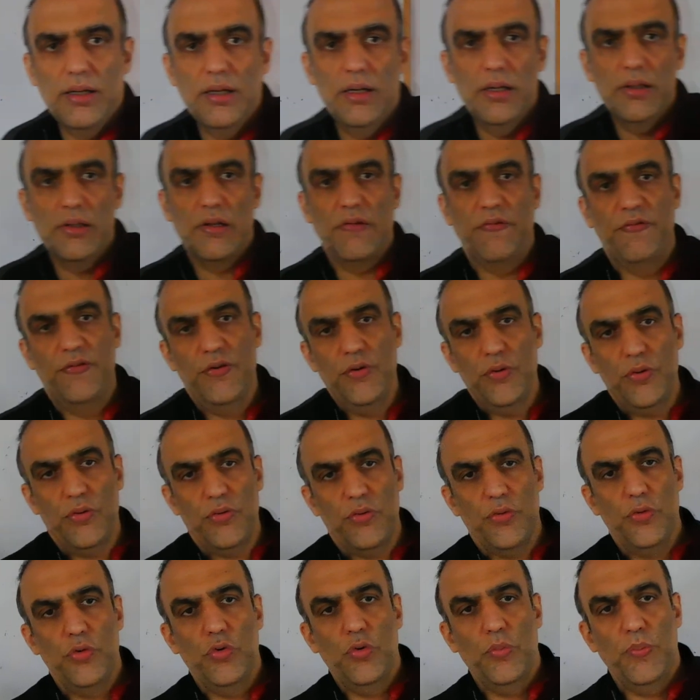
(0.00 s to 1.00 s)
The first
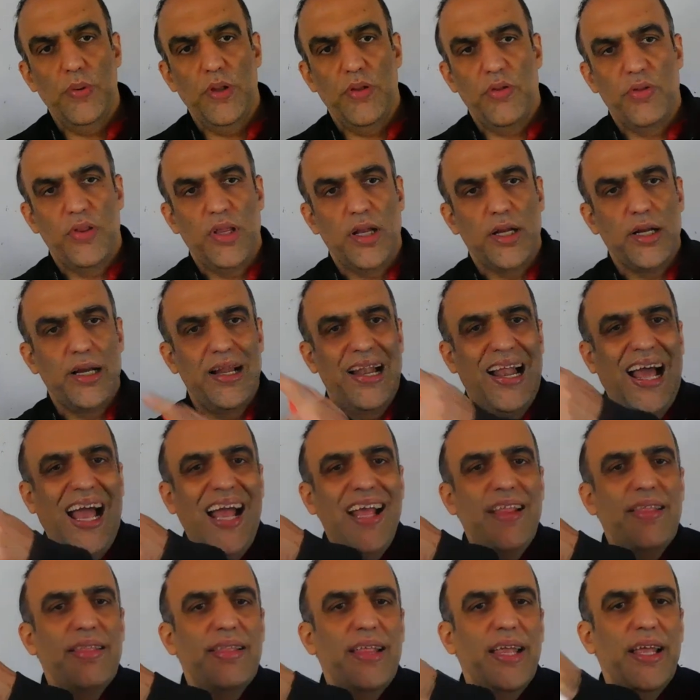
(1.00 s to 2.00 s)
group is the
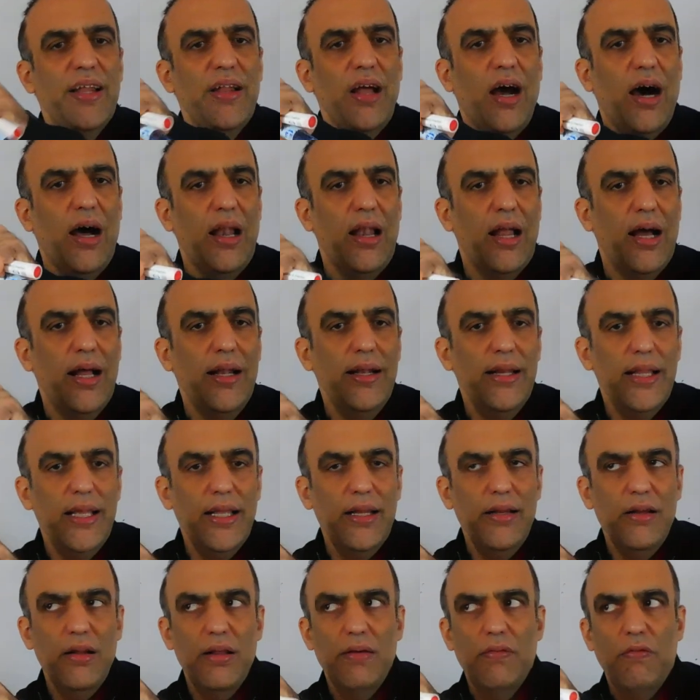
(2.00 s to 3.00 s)
glycine,
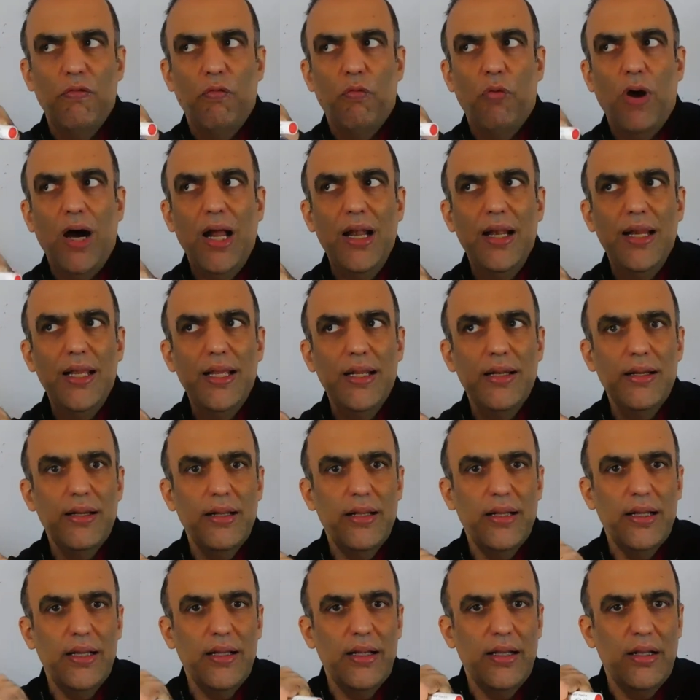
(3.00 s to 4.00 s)
alanine, valine,
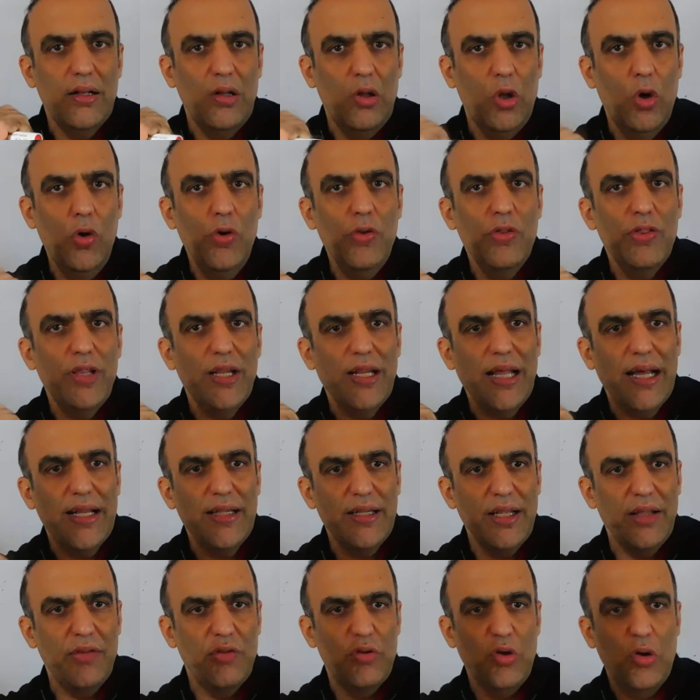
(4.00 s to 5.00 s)
leucine, and
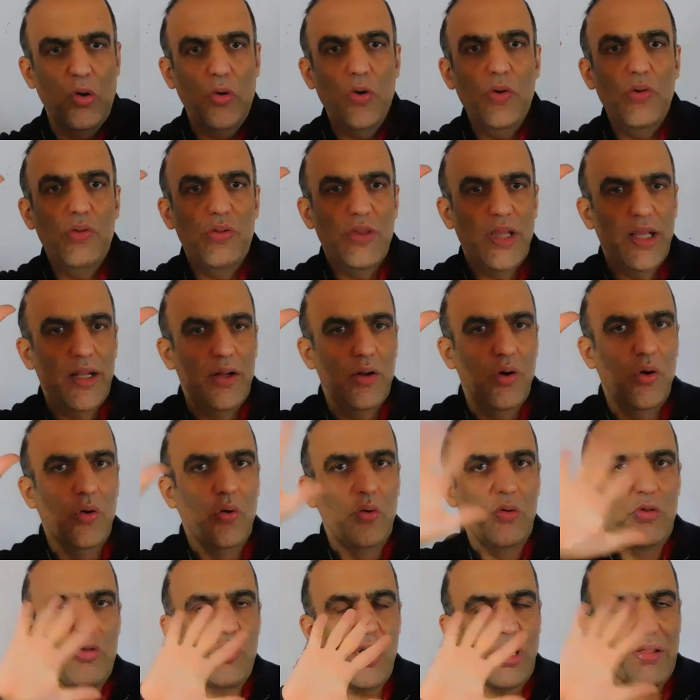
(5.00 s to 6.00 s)
isoleucine. All
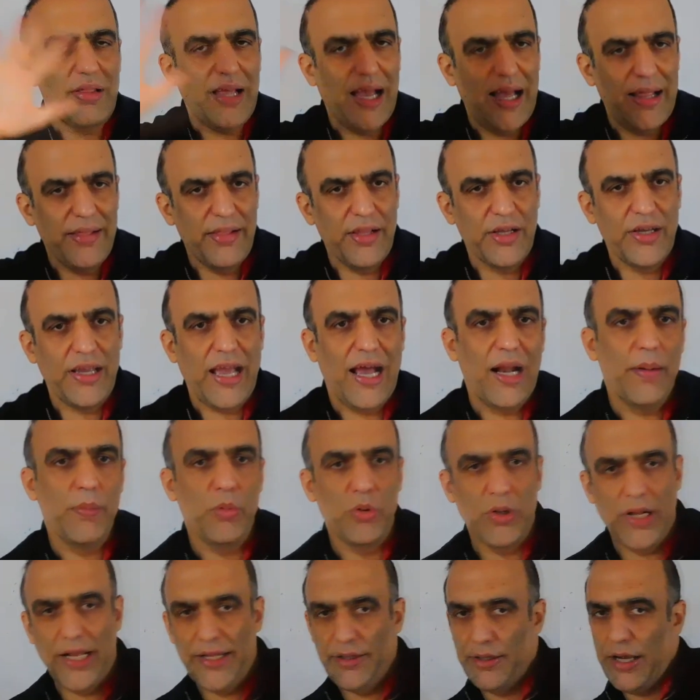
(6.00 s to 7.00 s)
just has the
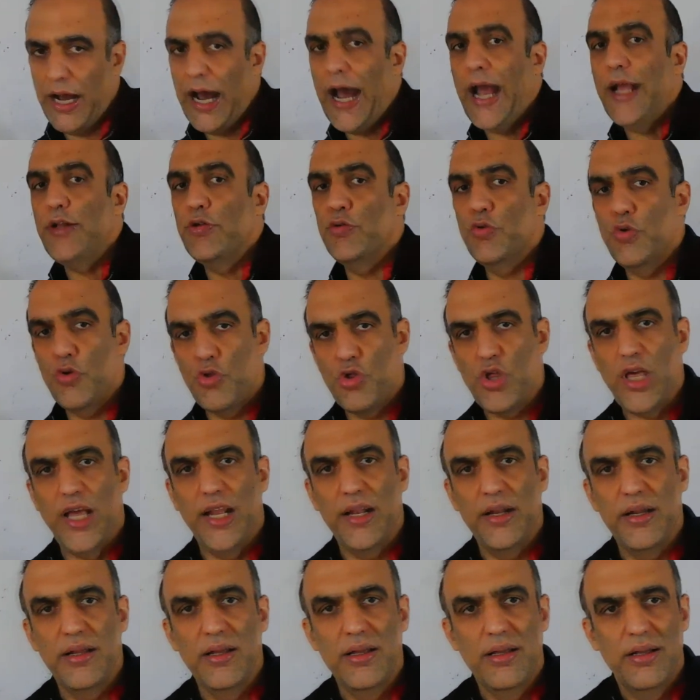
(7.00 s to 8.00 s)
carbon and hydrogen.